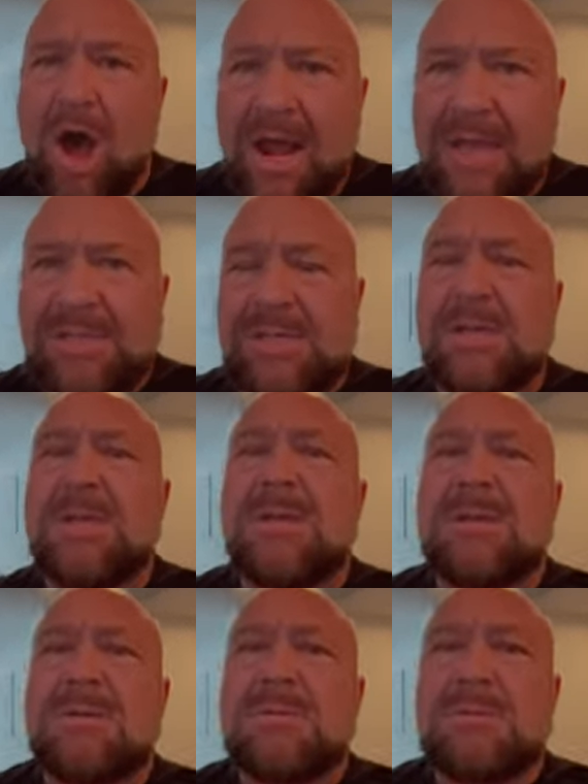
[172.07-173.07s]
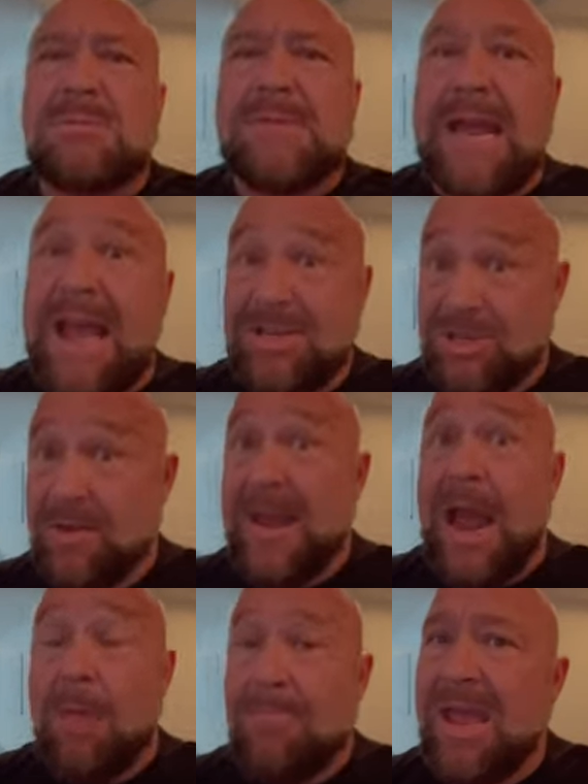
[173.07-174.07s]
bought us. They
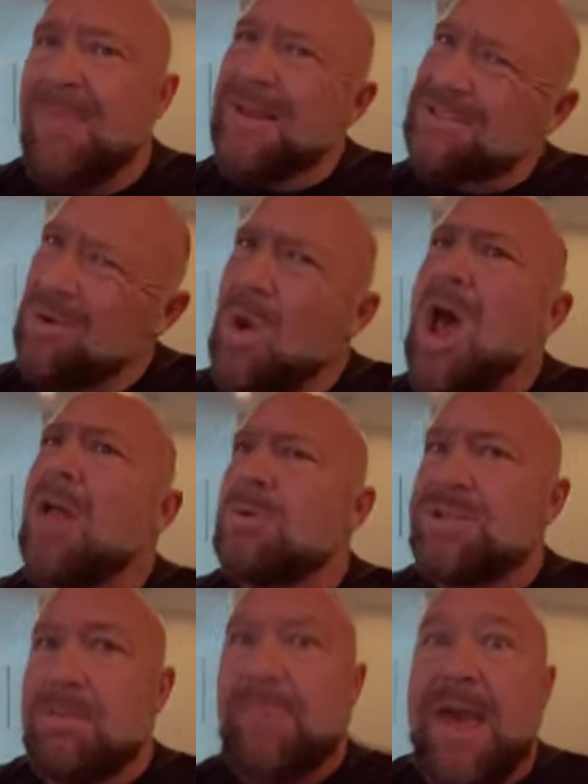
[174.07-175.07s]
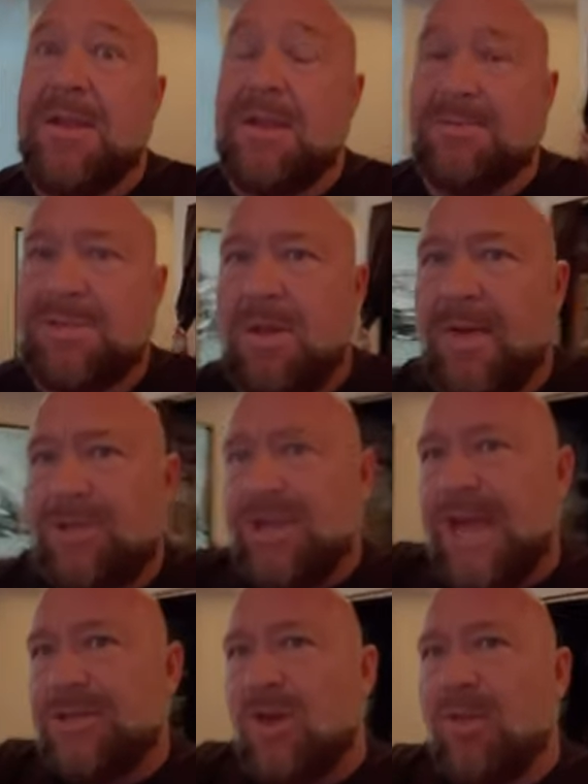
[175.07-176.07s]
asked, did they outbid? They said, well, it was competitive.
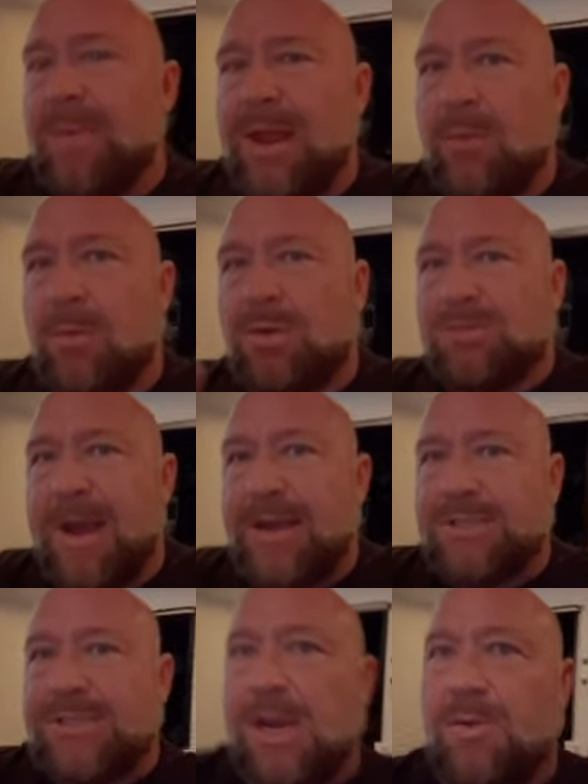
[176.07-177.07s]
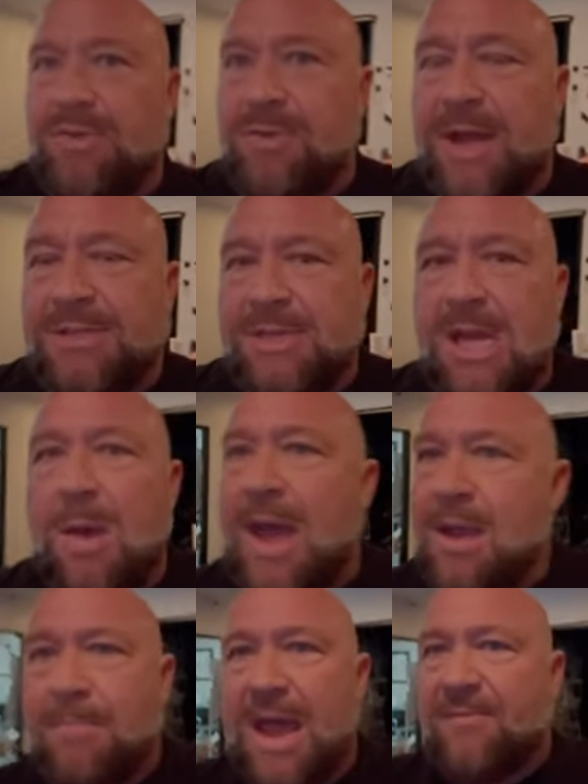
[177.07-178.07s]
So they changed all the bidding rules, made it secret two
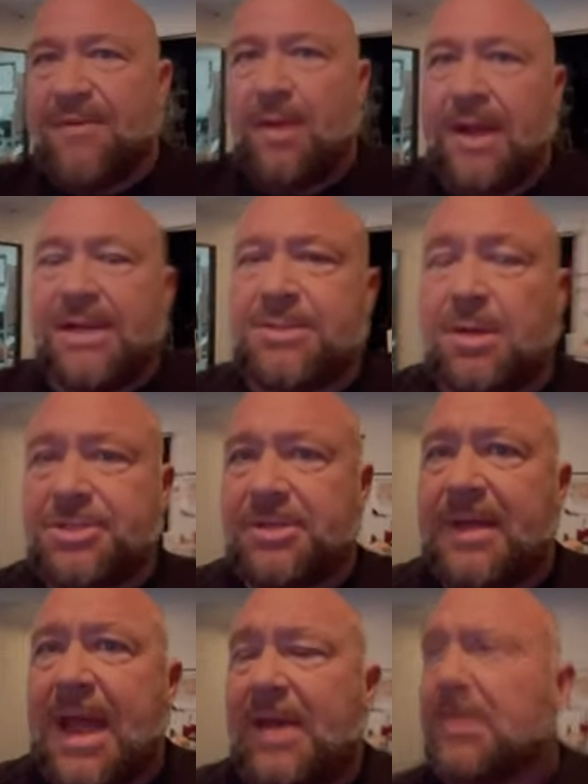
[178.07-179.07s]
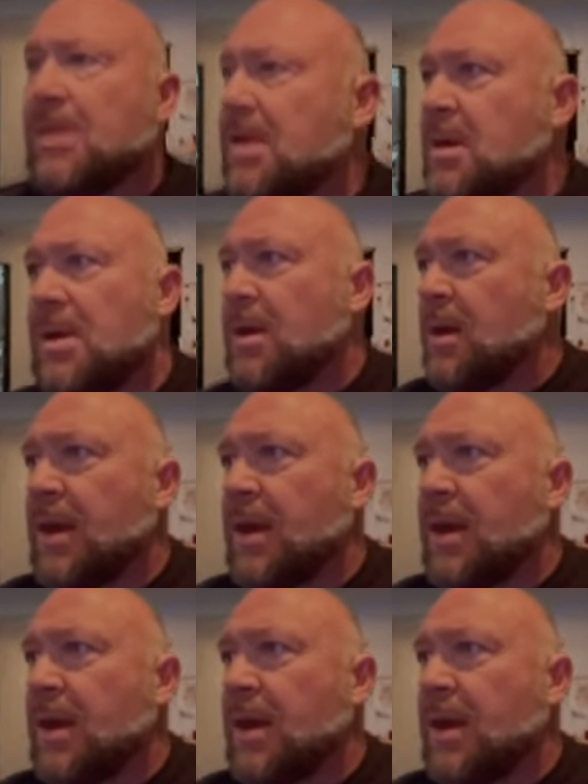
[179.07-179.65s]
days ago. I had a bad feeling. I told you that.